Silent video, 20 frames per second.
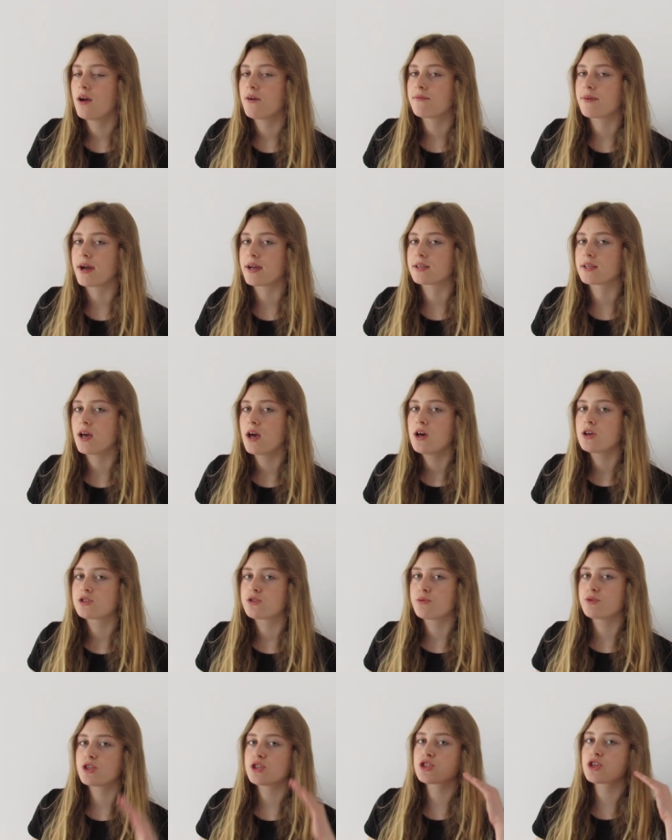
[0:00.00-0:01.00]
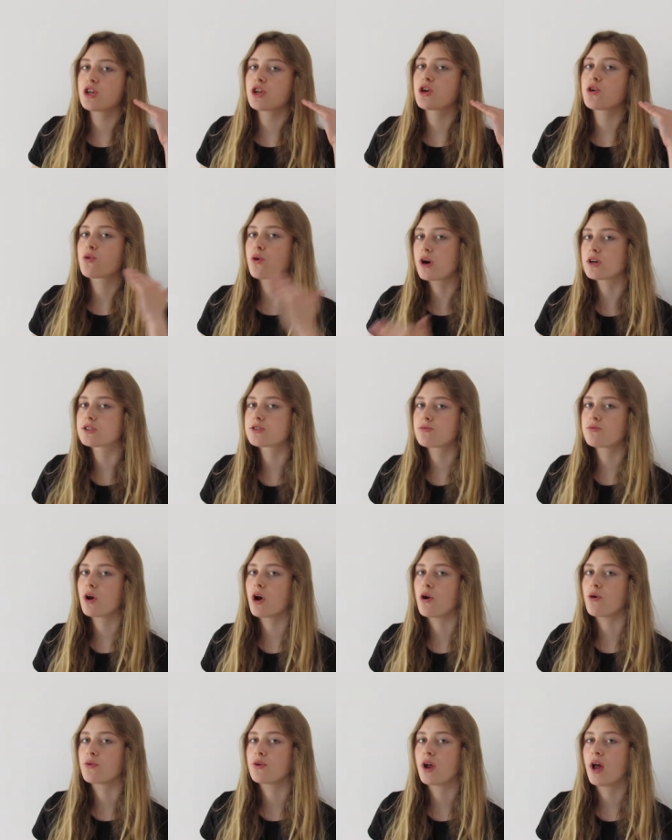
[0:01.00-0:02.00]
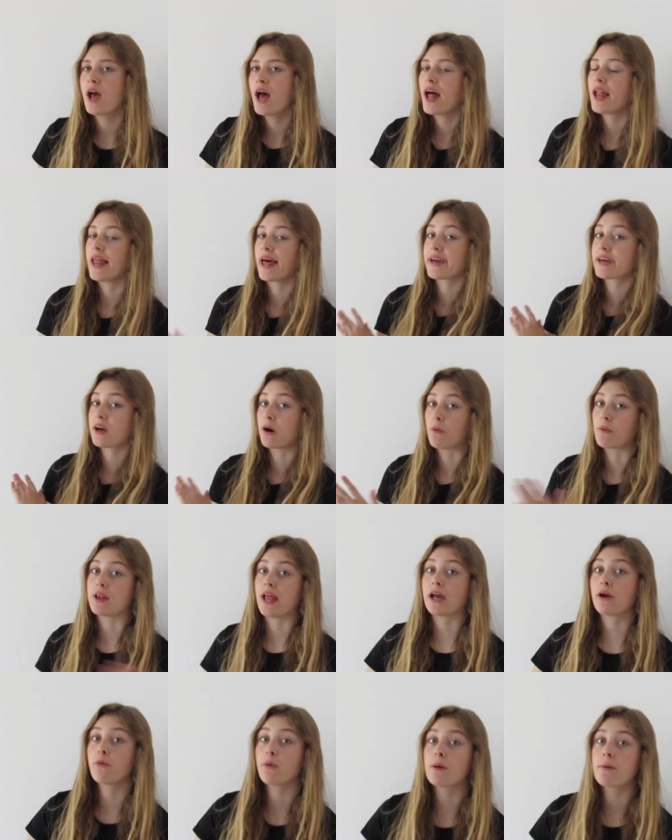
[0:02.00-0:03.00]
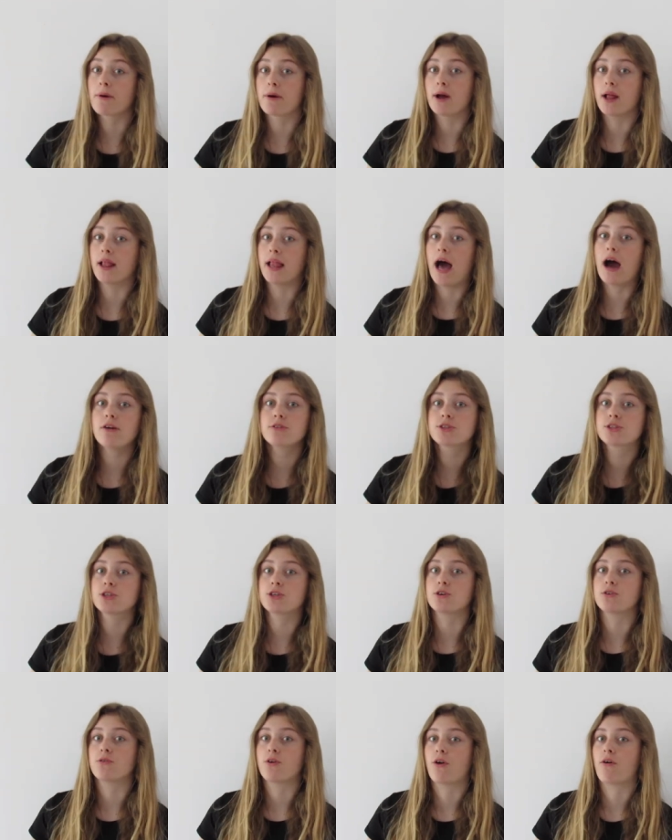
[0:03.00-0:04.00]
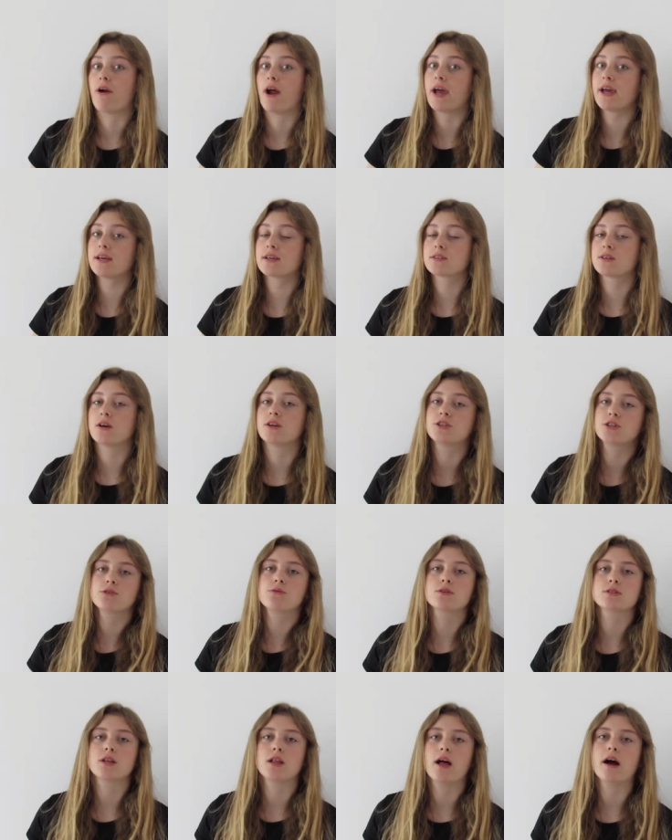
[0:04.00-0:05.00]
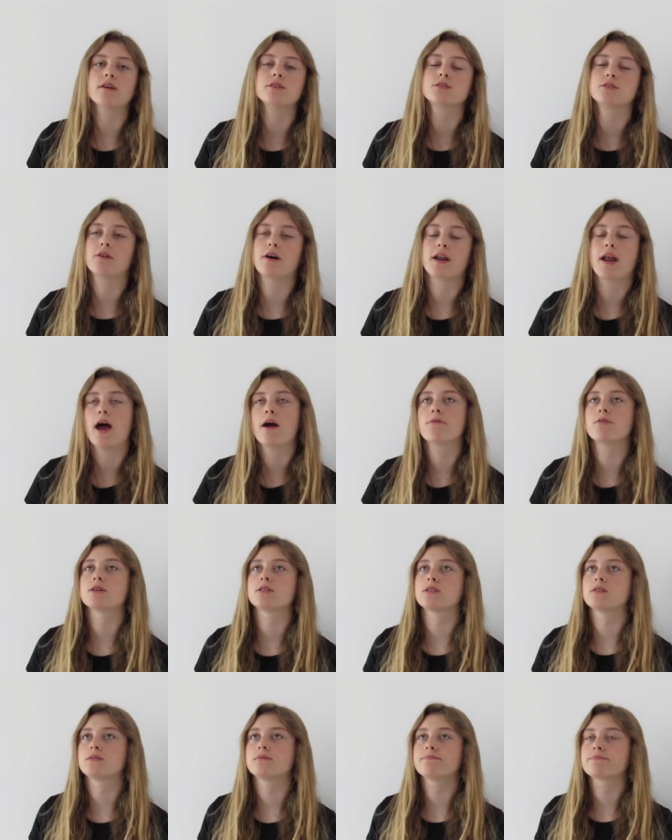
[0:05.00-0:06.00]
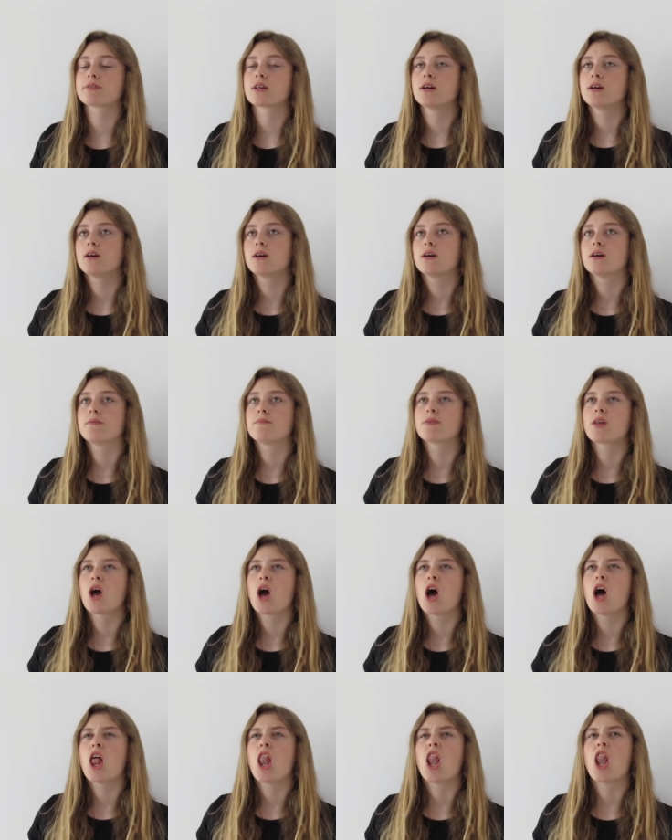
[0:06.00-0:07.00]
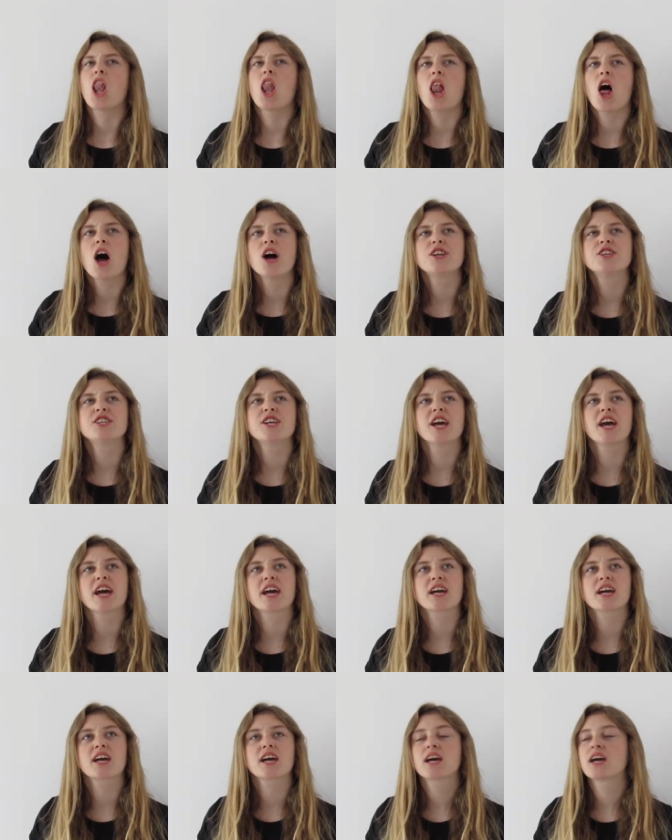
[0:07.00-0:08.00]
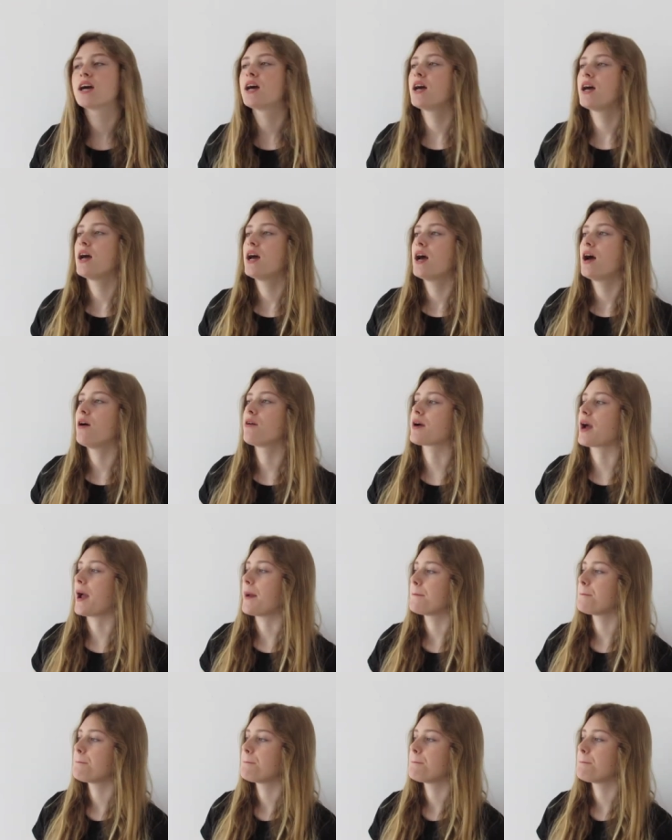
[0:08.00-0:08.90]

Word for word: Right, so we're just going to cross the road. Like, well, like we were allowed to, all right? And she was allowed to, and I wasn't logic. Okay.